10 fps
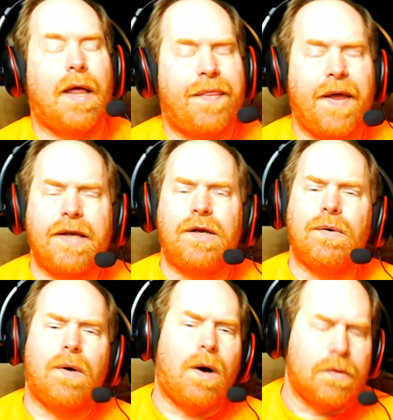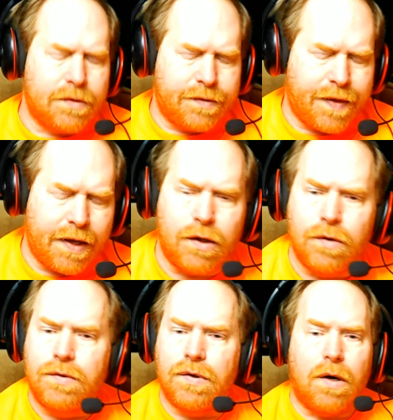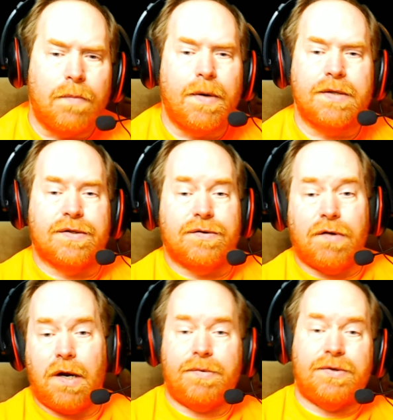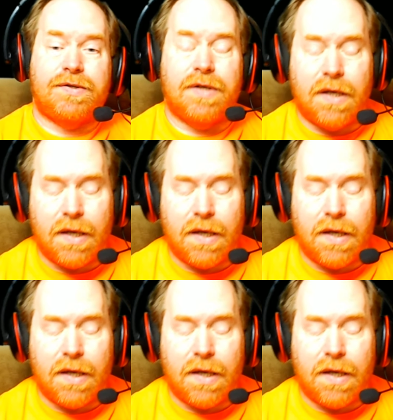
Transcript: Thank you to all my subscribers,